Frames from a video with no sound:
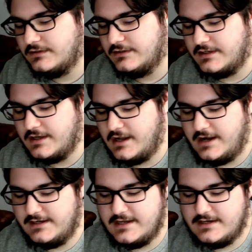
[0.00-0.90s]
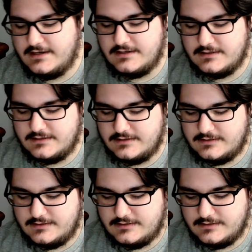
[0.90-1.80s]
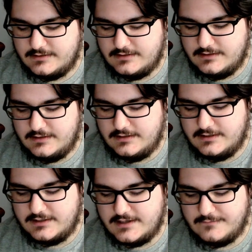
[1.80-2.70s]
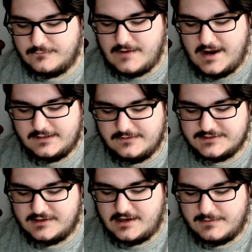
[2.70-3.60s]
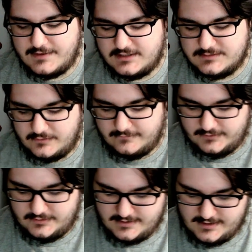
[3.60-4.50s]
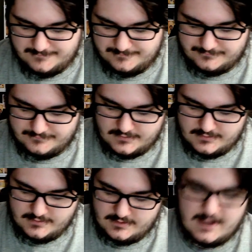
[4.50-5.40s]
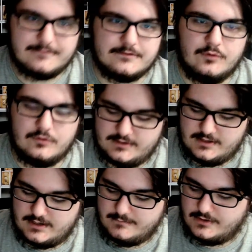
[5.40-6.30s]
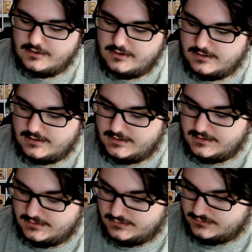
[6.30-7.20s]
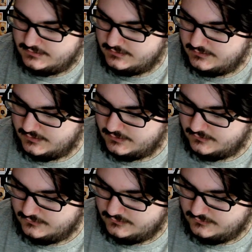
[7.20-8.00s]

kind of getting getting wrecked this time, but that is perfectly okay. After pulling that Umbreon, I... Oh?